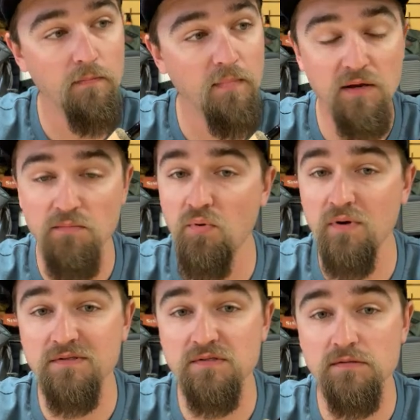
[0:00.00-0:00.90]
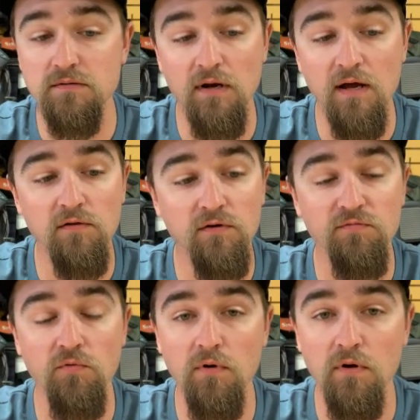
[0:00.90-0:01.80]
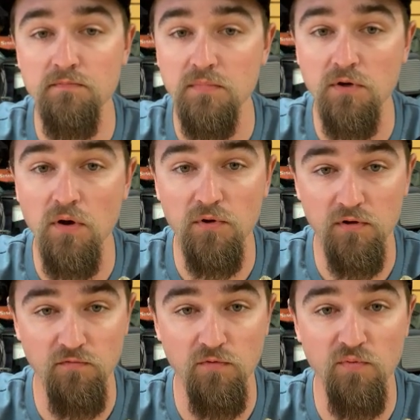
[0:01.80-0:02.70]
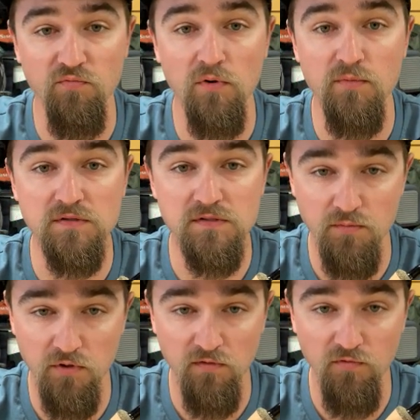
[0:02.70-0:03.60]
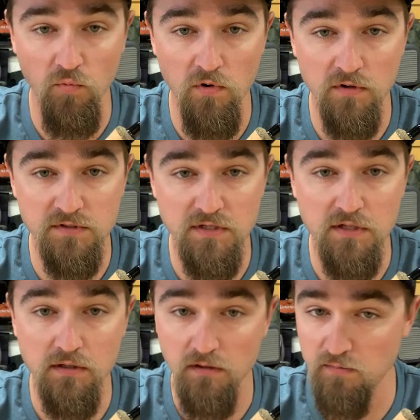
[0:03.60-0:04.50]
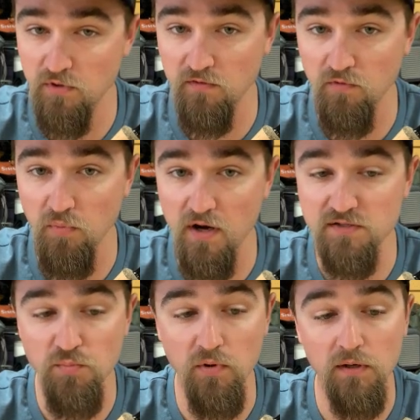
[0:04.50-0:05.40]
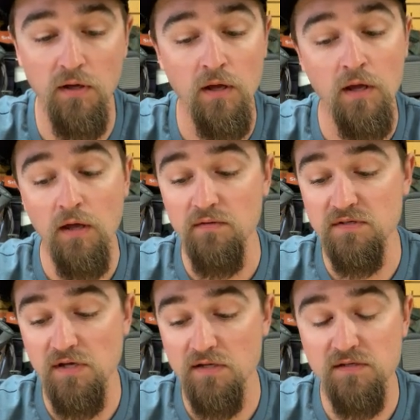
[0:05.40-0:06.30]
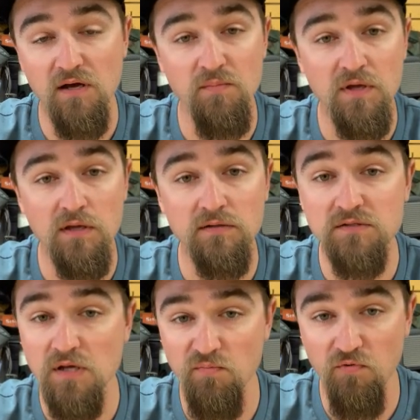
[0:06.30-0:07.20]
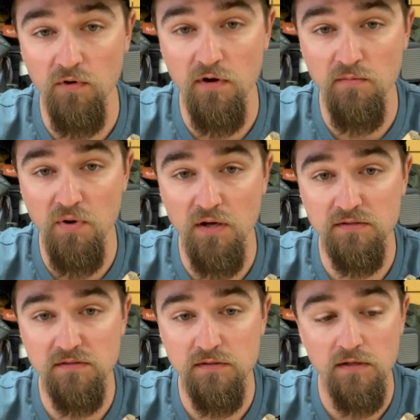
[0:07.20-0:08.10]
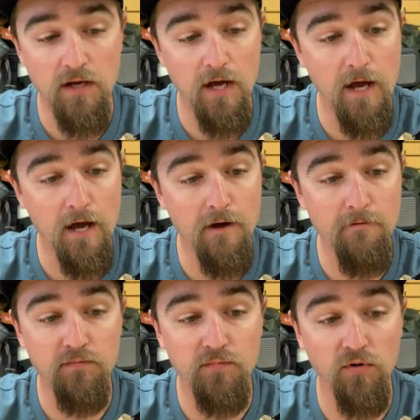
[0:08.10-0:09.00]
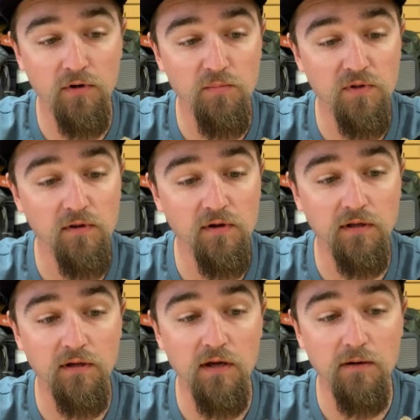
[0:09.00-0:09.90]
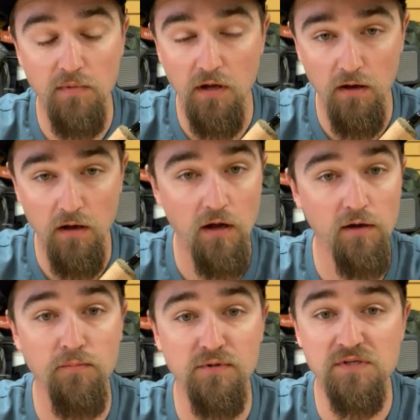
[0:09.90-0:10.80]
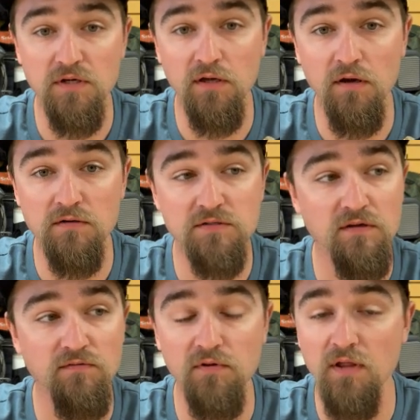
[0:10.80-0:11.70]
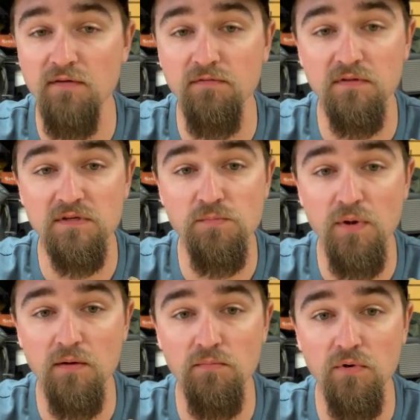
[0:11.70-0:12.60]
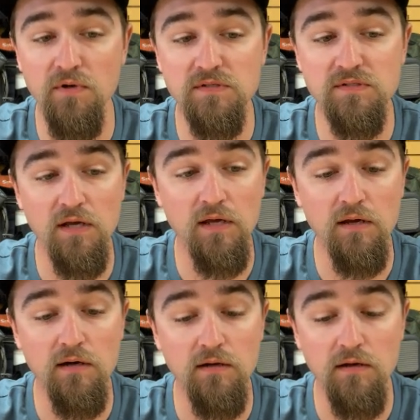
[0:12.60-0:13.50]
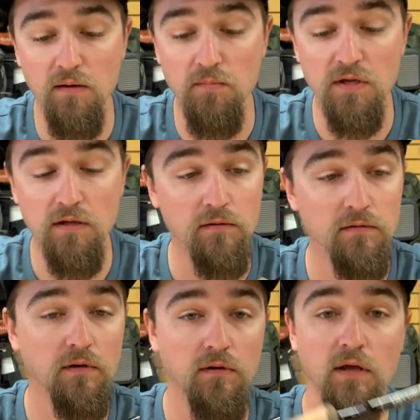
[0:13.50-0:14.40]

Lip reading: Main points that I look for, I'm looking for performance, I'm looking for warranty, and I'm looking for price point. These guys come in sub 400 bucks. You're going to be looking at 100% guaranteed for life on these bad boys, and I mean,